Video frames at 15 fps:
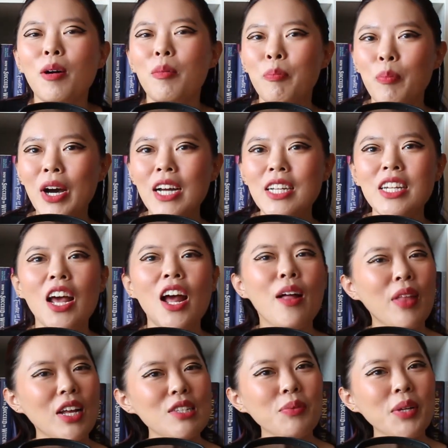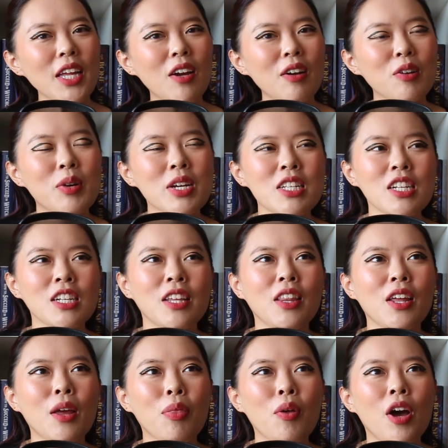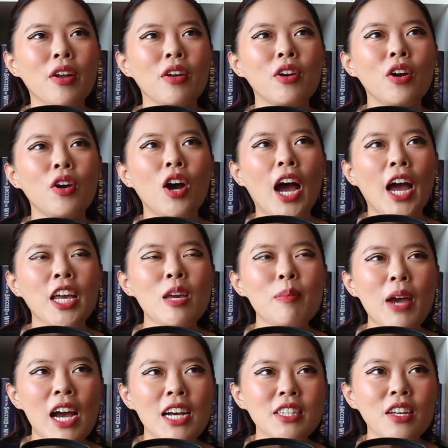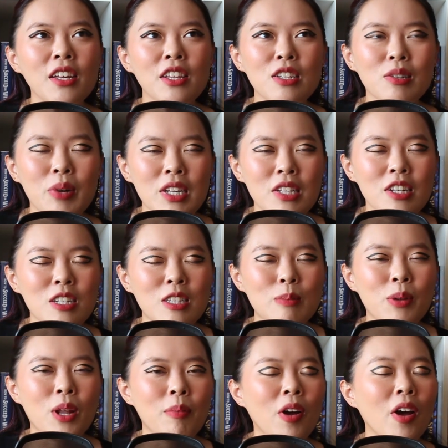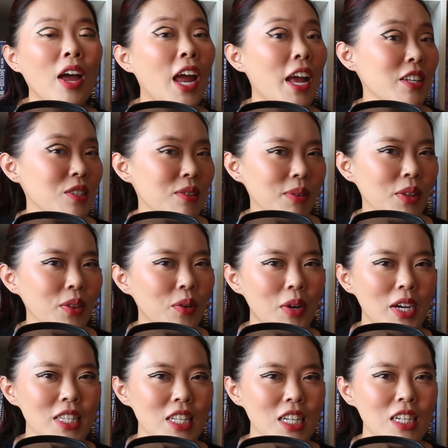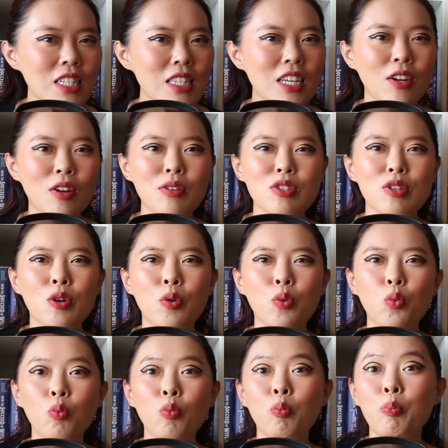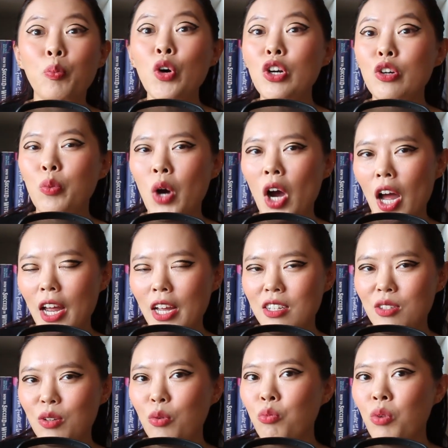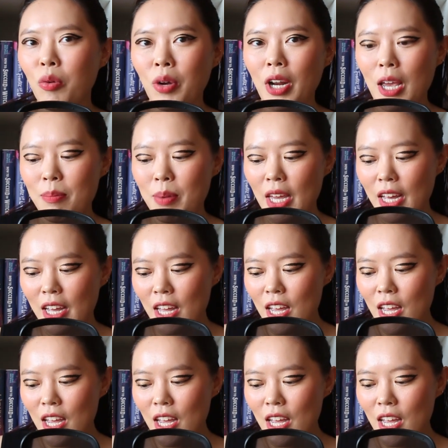But that's a really hard question, and I thought, I keep asking these questions, but I'm not answering the questions. And also, book wise, what would I pick?